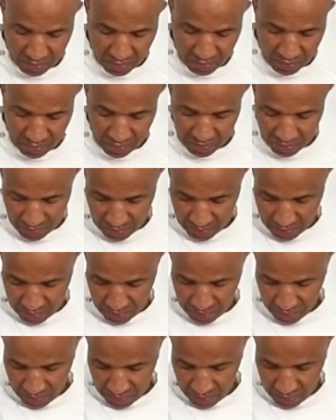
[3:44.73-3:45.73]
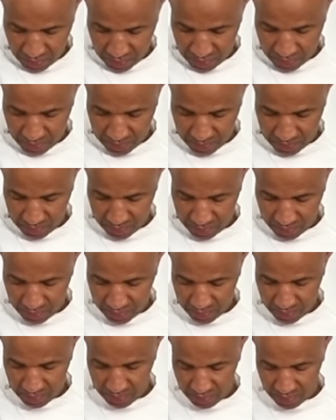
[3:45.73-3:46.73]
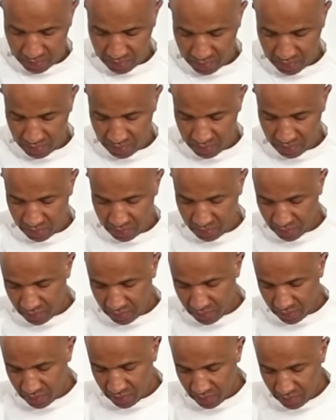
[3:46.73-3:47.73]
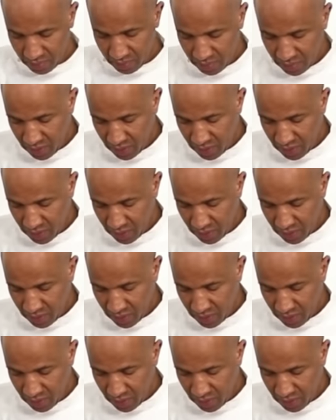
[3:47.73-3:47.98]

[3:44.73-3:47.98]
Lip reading: (no one is talking)